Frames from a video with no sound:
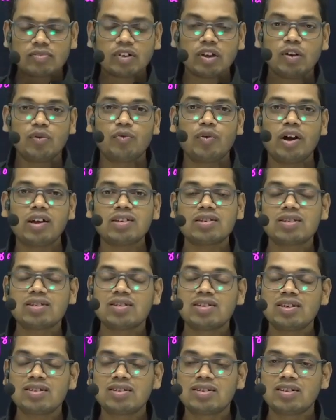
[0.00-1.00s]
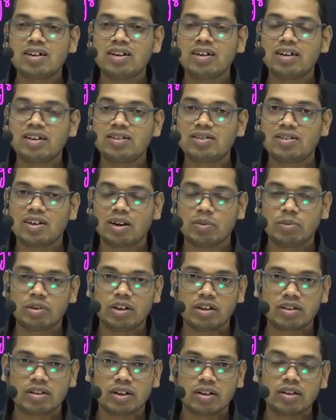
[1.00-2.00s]
once the seed is
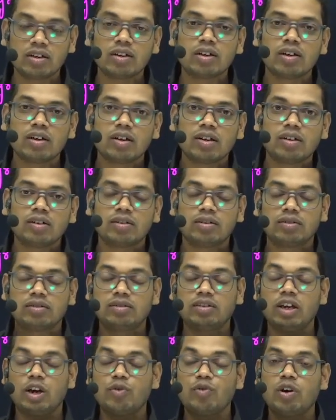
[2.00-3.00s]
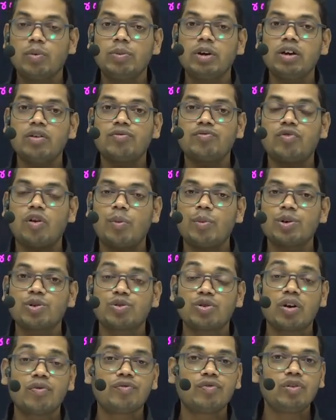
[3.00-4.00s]
germinated, there will be
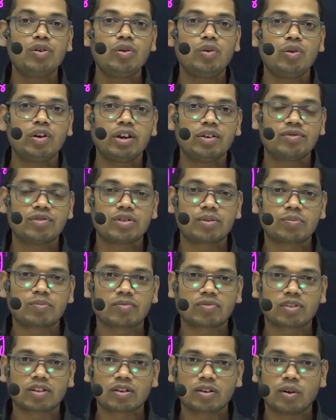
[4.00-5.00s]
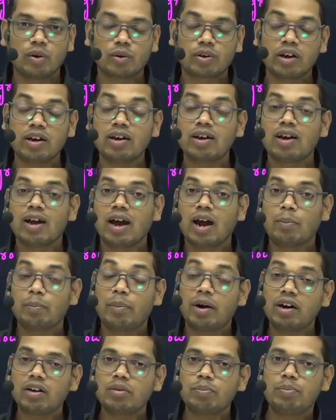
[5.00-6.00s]
formation of new leaves. Okay,
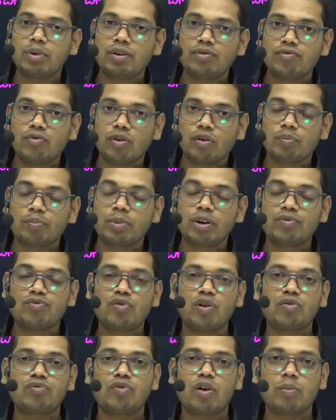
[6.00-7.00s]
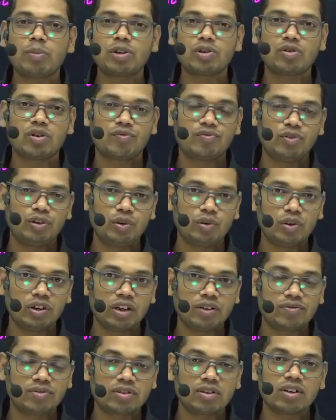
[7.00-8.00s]
but before formation of new
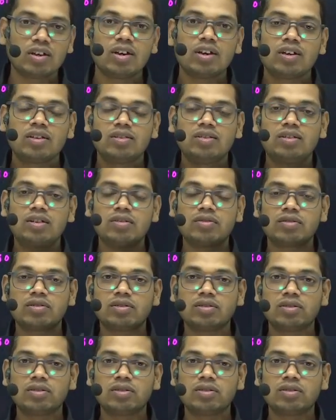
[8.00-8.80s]
leaves, the